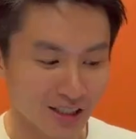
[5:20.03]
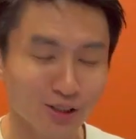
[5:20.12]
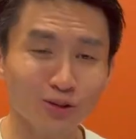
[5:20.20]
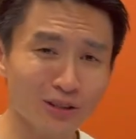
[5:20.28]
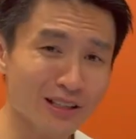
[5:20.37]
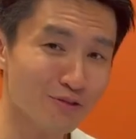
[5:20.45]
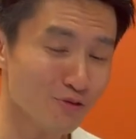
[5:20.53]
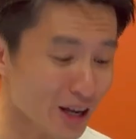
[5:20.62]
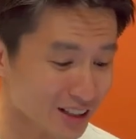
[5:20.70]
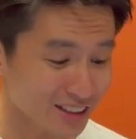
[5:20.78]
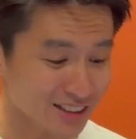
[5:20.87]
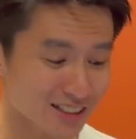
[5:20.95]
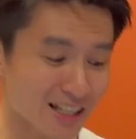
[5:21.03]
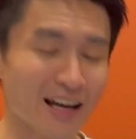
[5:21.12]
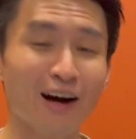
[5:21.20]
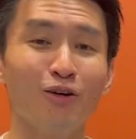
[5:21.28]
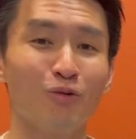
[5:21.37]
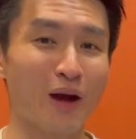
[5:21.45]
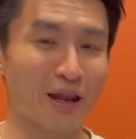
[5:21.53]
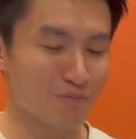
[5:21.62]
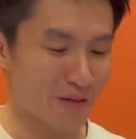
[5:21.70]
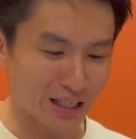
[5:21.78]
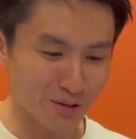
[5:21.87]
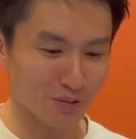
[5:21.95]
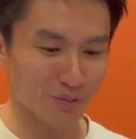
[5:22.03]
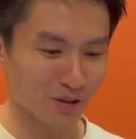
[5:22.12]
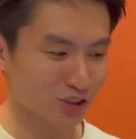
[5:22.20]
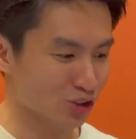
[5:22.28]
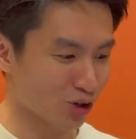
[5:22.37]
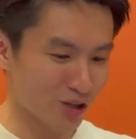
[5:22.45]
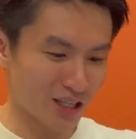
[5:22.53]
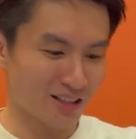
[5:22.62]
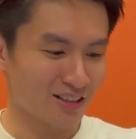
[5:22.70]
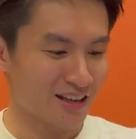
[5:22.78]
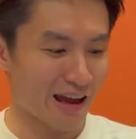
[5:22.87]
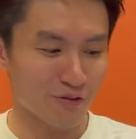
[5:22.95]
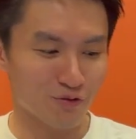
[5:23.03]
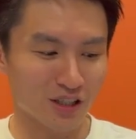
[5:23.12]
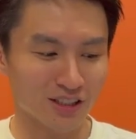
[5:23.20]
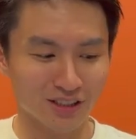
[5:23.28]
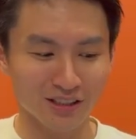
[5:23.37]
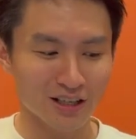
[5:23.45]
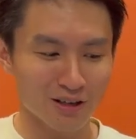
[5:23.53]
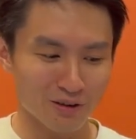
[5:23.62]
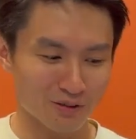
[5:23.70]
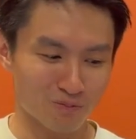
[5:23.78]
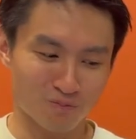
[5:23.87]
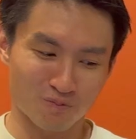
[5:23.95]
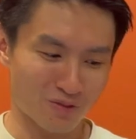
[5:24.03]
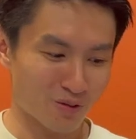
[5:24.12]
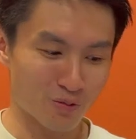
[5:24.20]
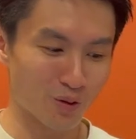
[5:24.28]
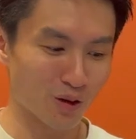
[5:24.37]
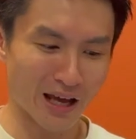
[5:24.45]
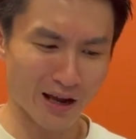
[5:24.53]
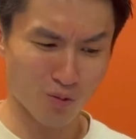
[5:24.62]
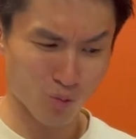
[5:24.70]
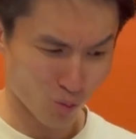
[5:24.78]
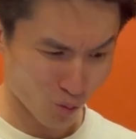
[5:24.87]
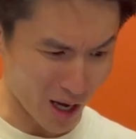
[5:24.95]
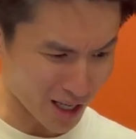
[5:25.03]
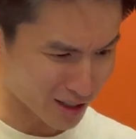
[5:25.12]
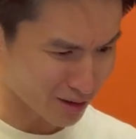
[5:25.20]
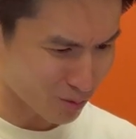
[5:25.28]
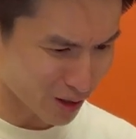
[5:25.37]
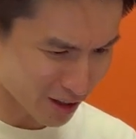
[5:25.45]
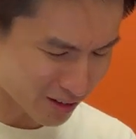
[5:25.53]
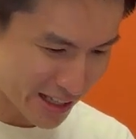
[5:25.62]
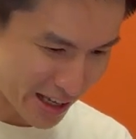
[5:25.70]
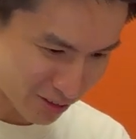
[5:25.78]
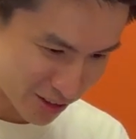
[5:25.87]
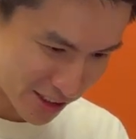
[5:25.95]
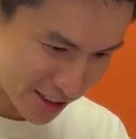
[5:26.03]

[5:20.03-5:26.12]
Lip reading: So in fact, this layout, when many people saw it at first, we were like, what kind of layout is